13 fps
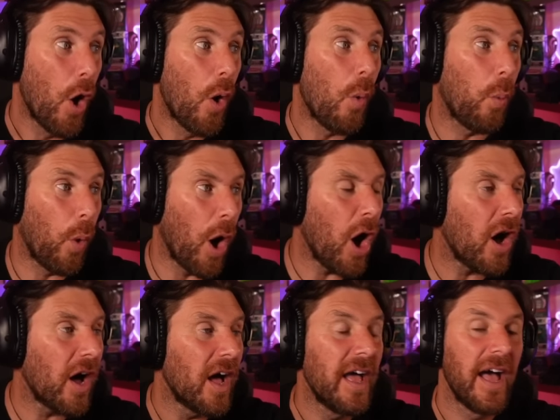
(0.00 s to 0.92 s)
what
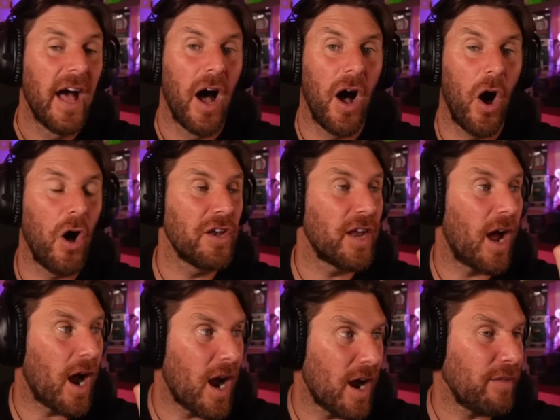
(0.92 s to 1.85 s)
on
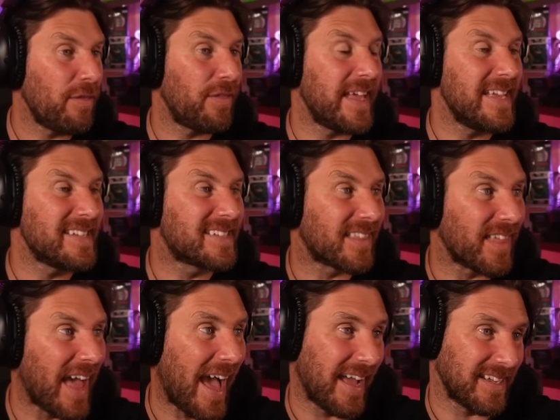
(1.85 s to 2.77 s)
earth is
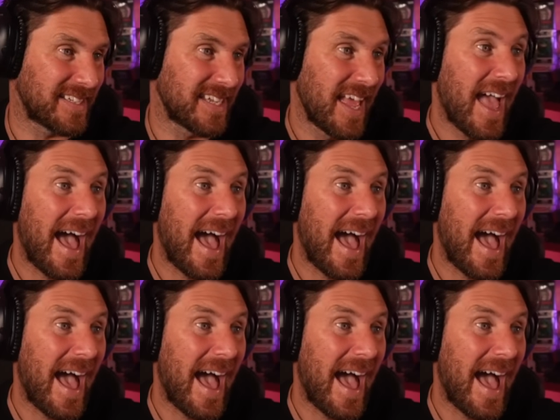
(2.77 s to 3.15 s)
that?